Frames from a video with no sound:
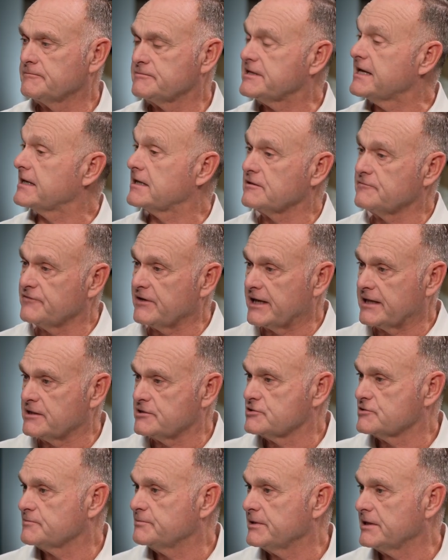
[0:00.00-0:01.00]
take
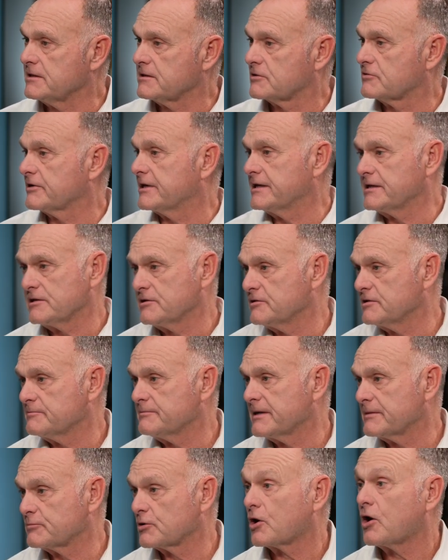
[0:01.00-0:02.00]
advantage of being a credit union
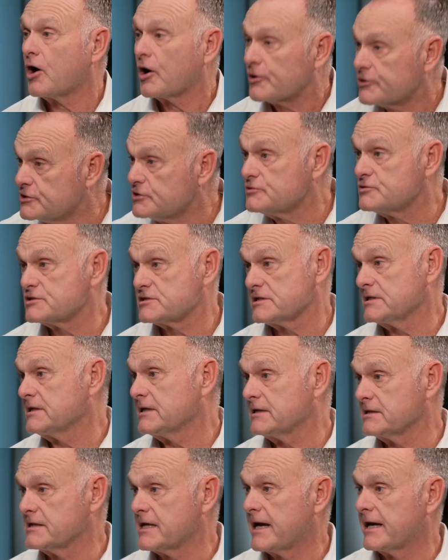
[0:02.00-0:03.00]
member. Are you
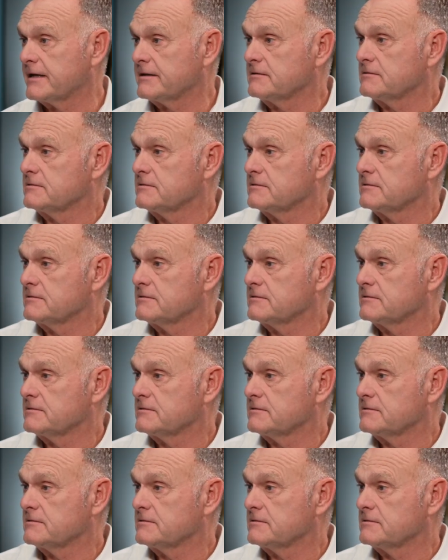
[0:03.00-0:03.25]
seeing that?